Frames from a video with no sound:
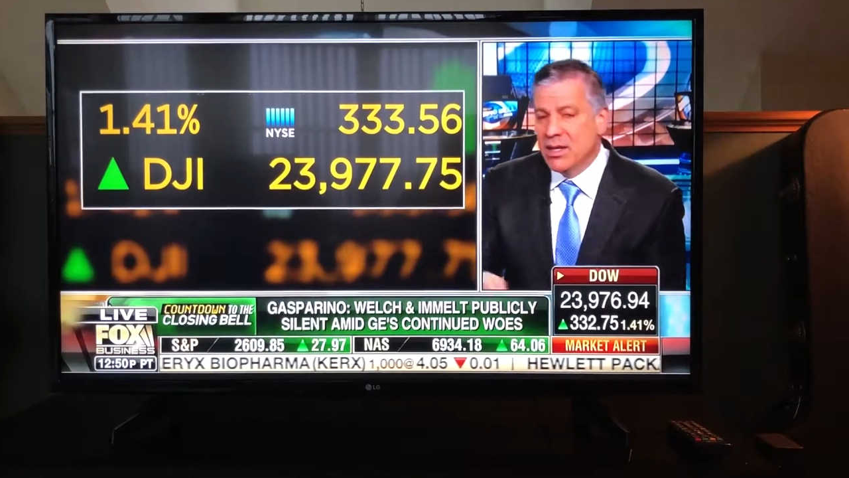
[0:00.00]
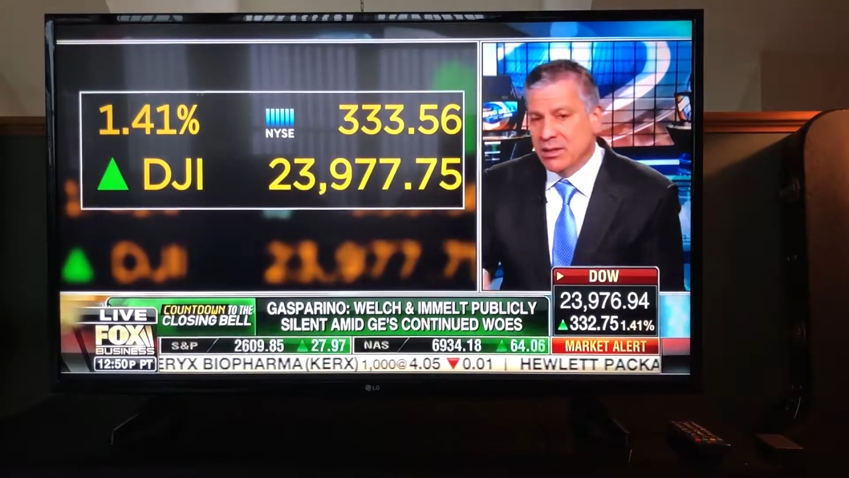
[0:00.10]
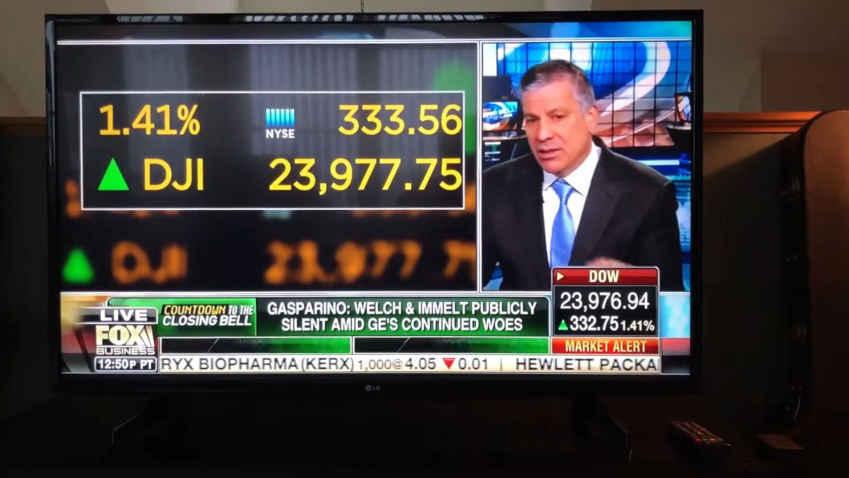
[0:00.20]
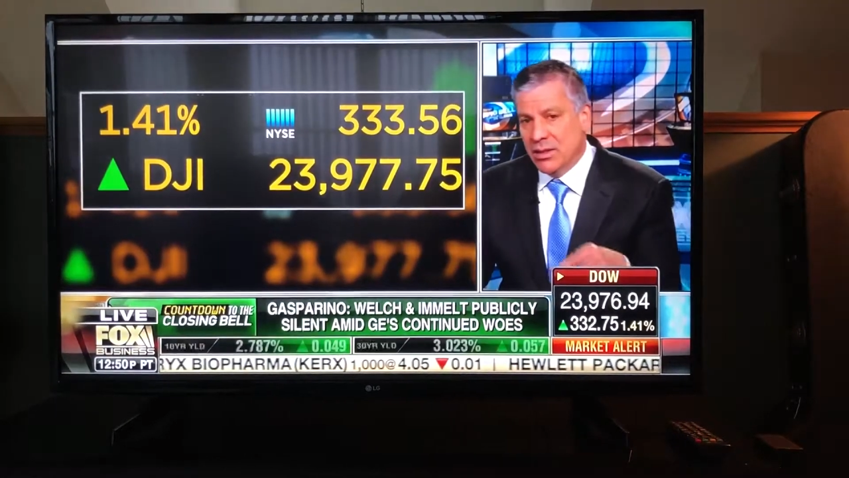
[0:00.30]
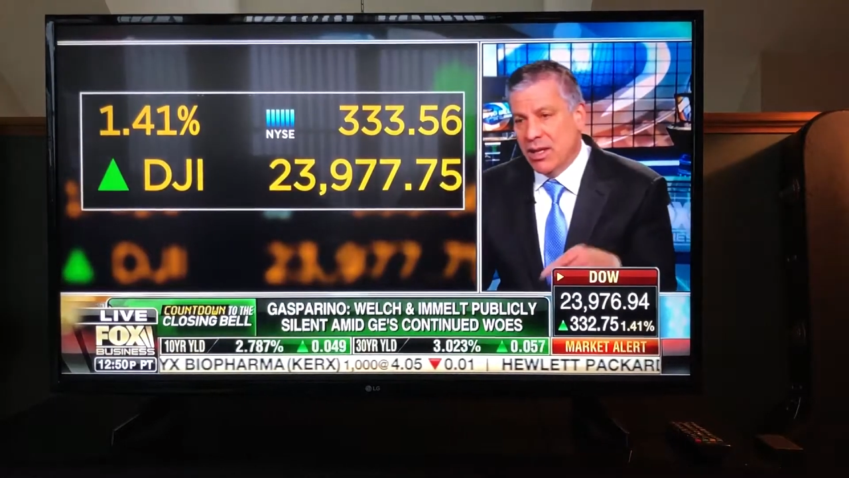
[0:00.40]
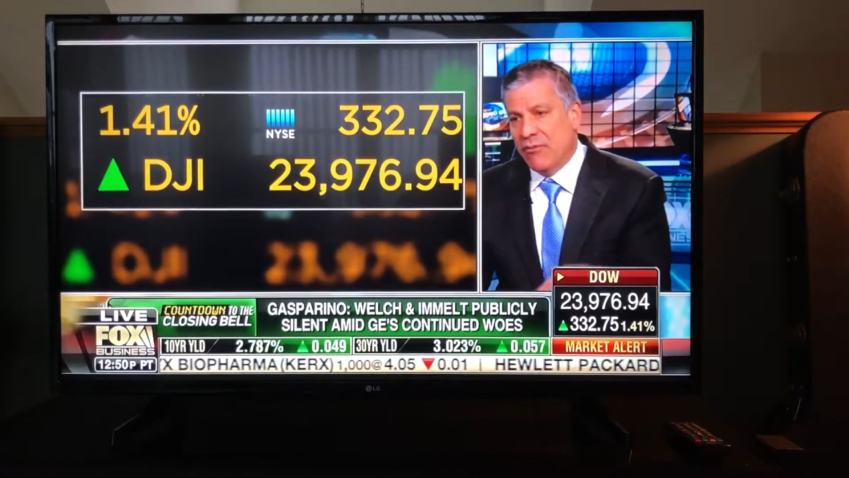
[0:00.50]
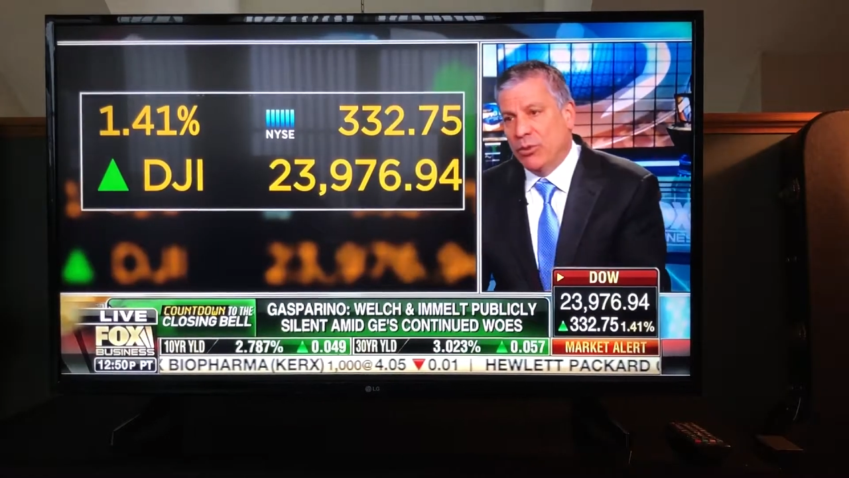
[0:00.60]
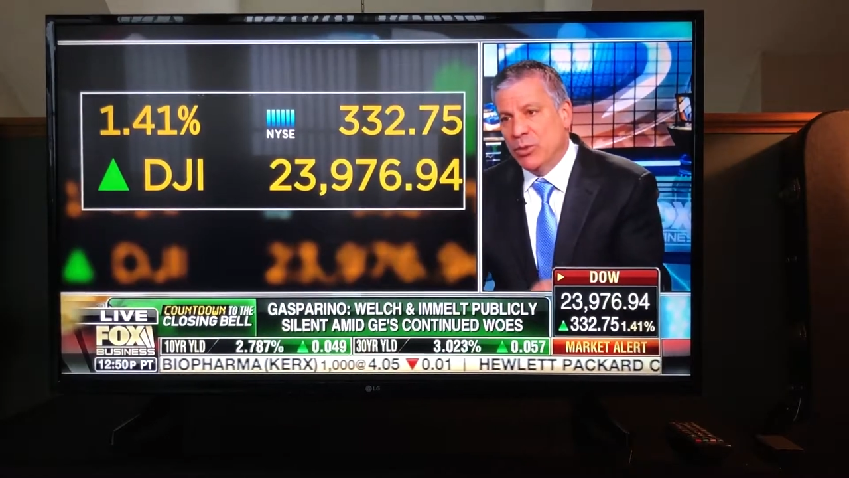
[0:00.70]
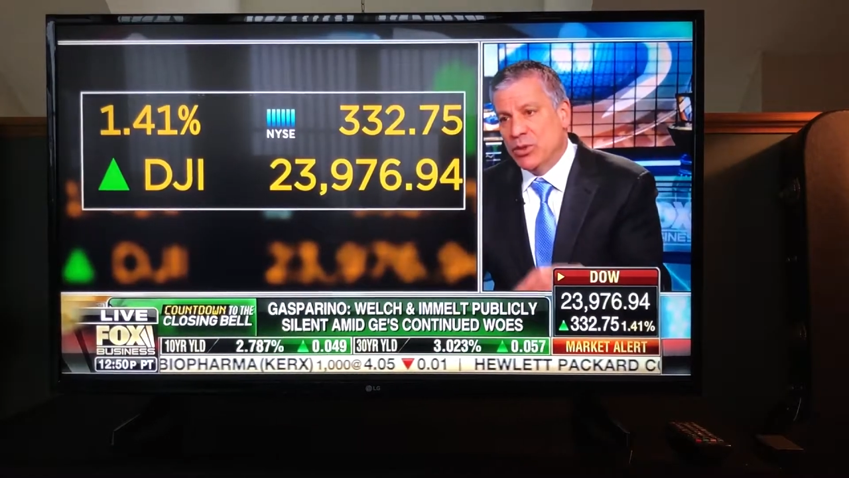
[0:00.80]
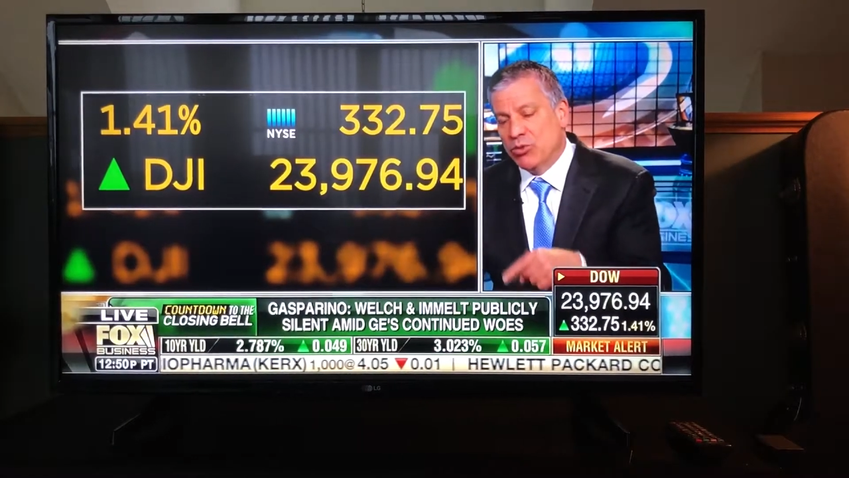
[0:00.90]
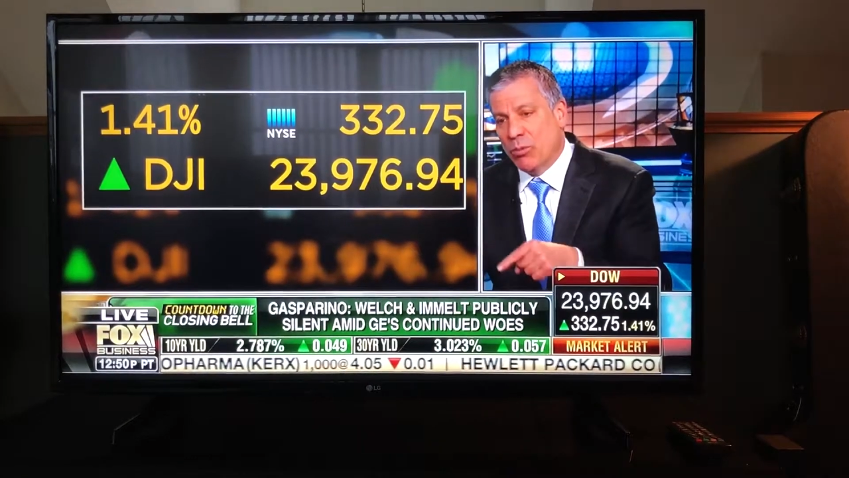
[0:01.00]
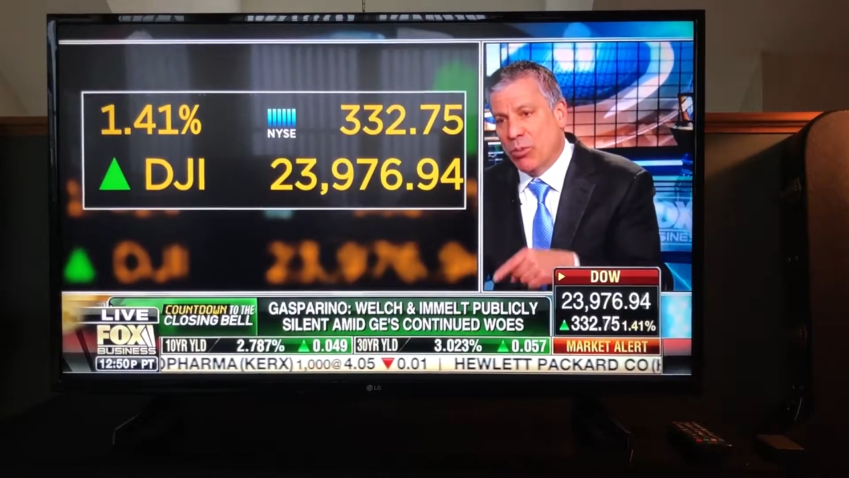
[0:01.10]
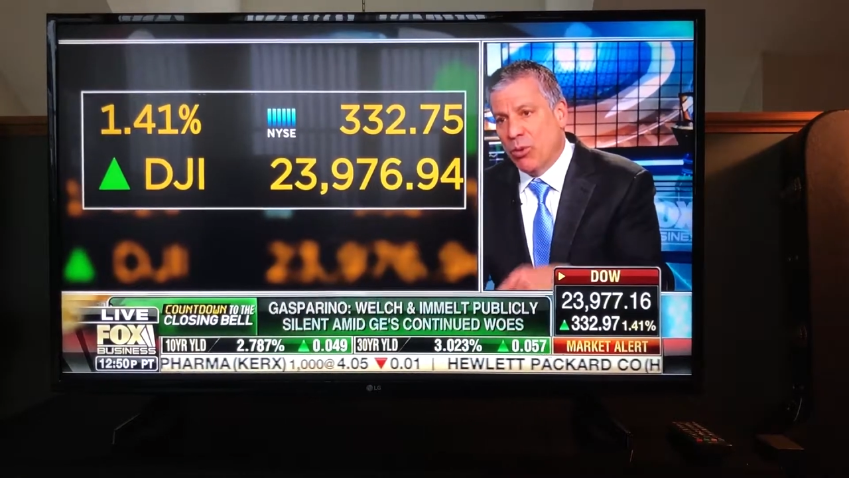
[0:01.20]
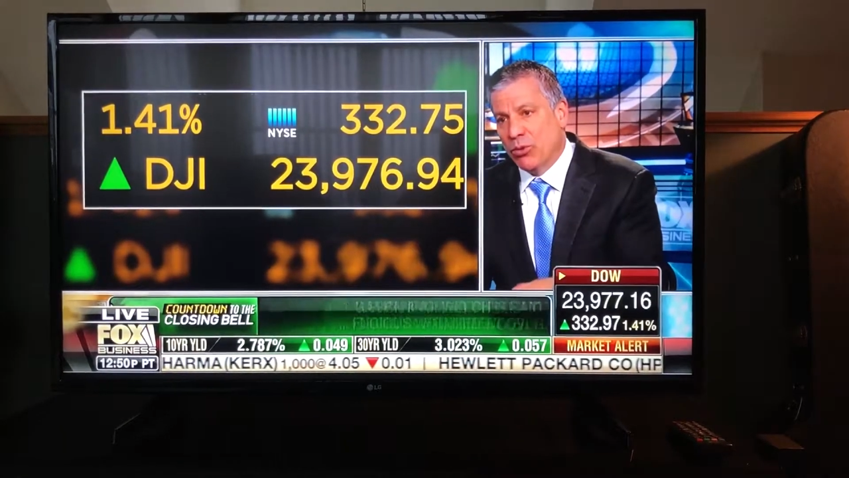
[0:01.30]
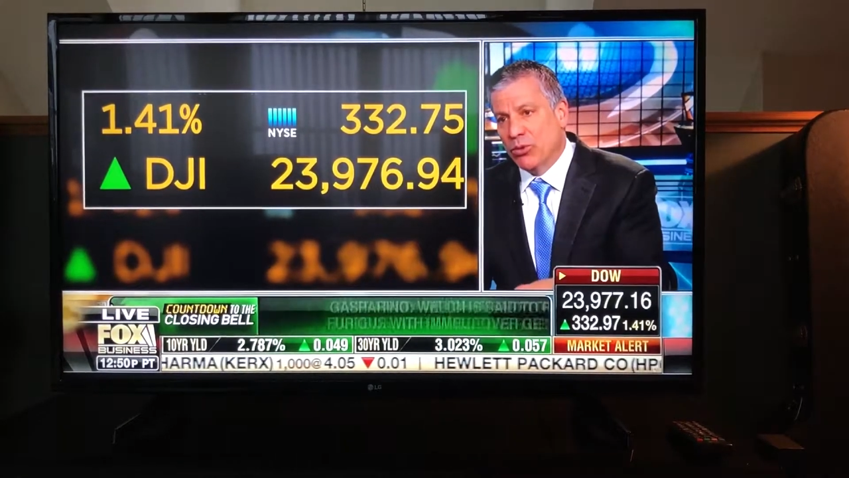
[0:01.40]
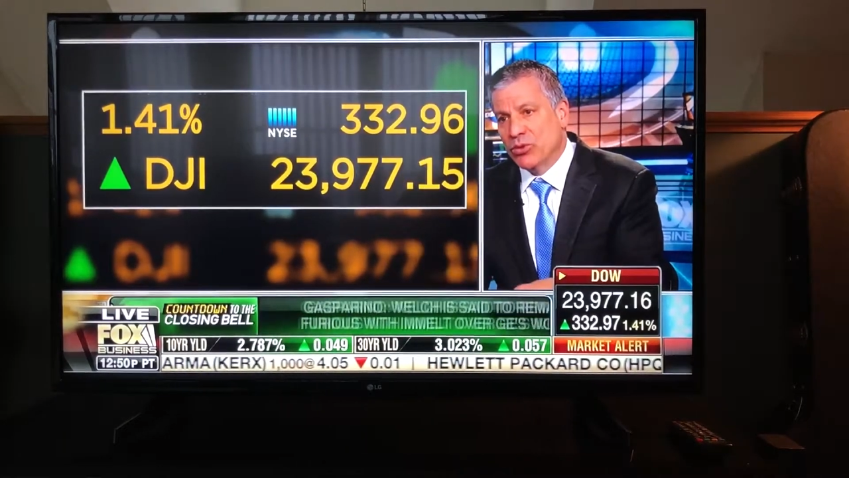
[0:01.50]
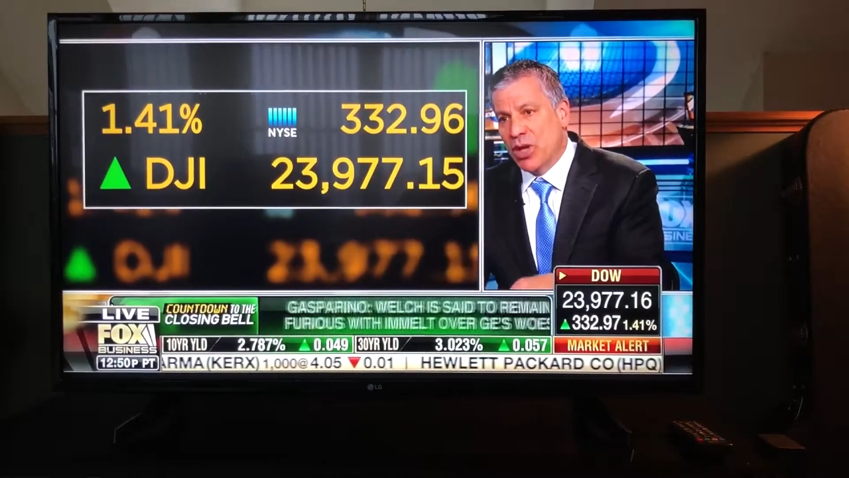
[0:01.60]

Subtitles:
to influence reporters